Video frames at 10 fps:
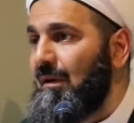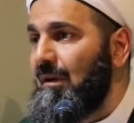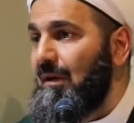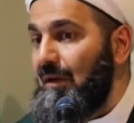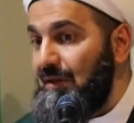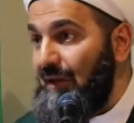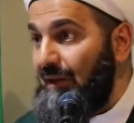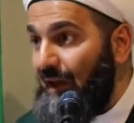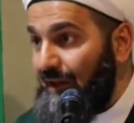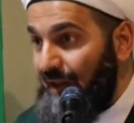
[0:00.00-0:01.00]
He said
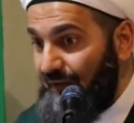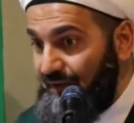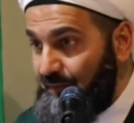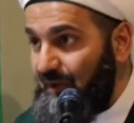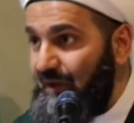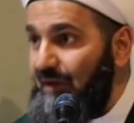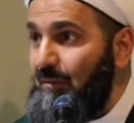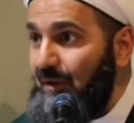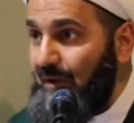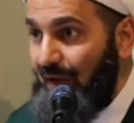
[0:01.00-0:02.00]
that love is bringing
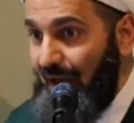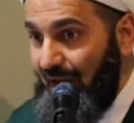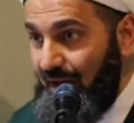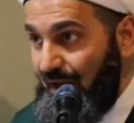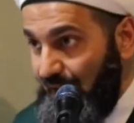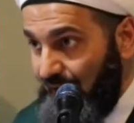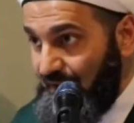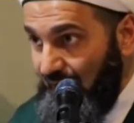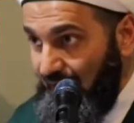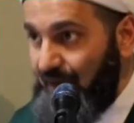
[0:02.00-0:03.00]
him here, and he
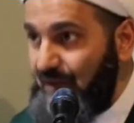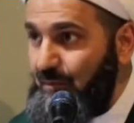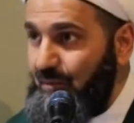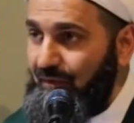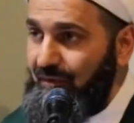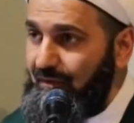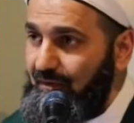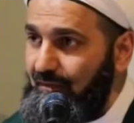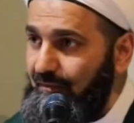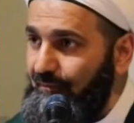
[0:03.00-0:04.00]
loves Allah and His Prophet.
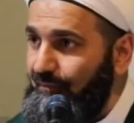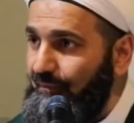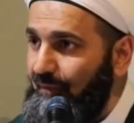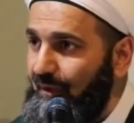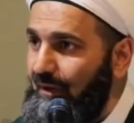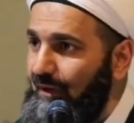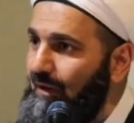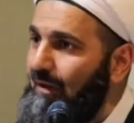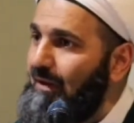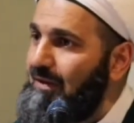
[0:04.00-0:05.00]

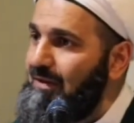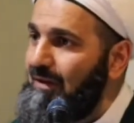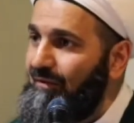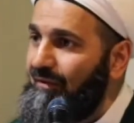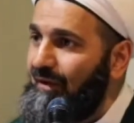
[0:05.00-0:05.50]
It's enough.